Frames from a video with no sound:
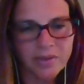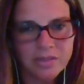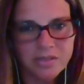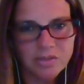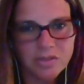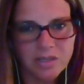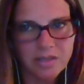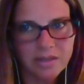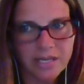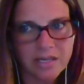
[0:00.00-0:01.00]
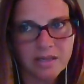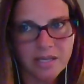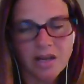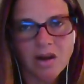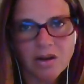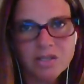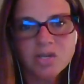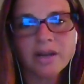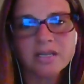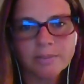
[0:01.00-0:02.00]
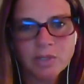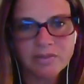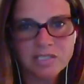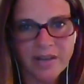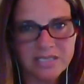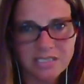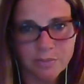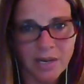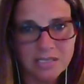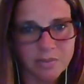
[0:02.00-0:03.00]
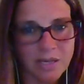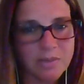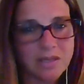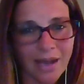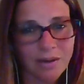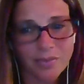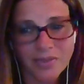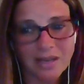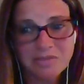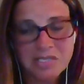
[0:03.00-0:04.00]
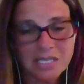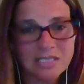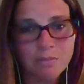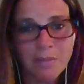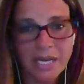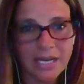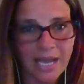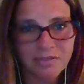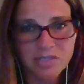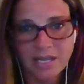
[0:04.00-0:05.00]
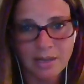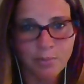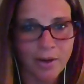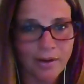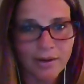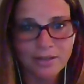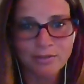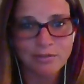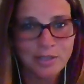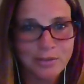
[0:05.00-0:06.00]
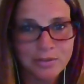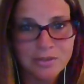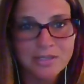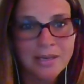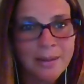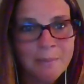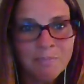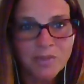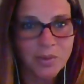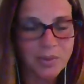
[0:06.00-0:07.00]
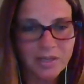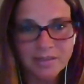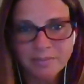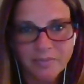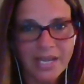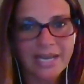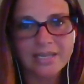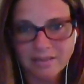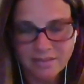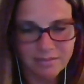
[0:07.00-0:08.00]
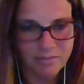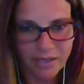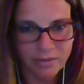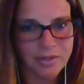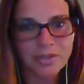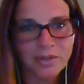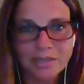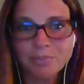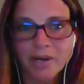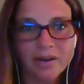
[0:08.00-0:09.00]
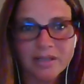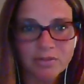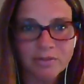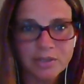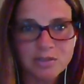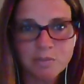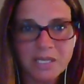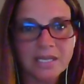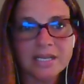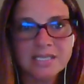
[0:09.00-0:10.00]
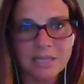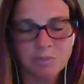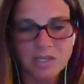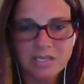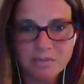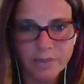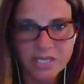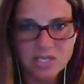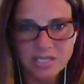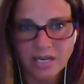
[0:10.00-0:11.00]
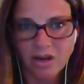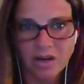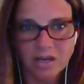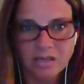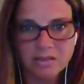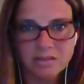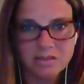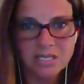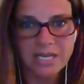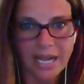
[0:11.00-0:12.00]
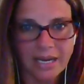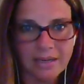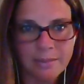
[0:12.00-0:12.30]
also, they are trying to move as fast as possible. I mean, I don't think I've seen as many FDA priority reviews or any health authority priority reviews being accepted as much as they are today.